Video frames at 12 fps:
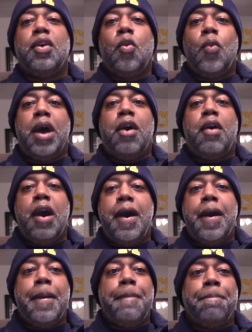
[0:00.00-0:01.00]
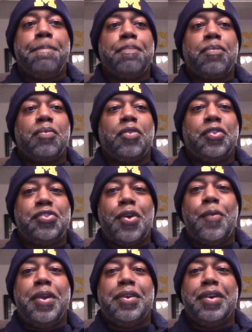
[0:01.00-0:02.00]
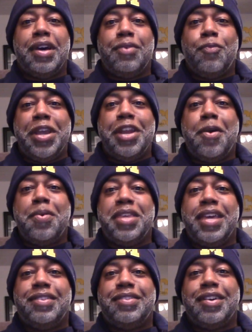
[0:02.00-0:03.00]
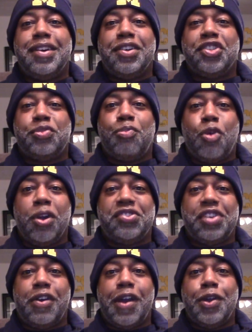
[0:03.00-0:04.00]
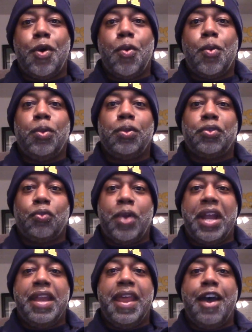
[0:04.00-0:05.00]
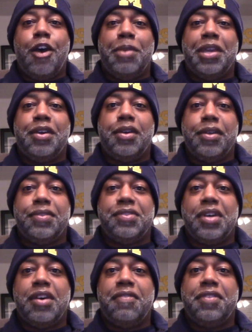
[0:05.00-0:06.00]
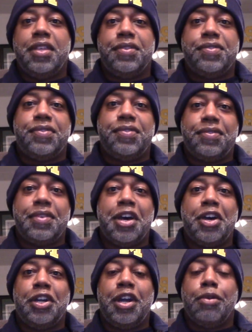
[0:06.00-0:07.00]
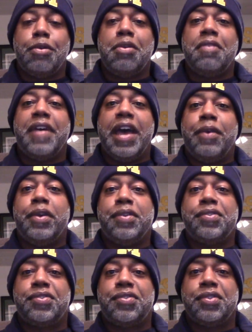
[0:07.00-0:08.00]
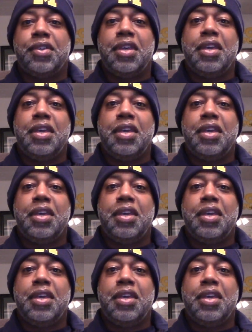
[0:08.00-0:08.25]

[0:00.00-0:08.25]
Well, so we know that sports are on hold right now because of this coronavirus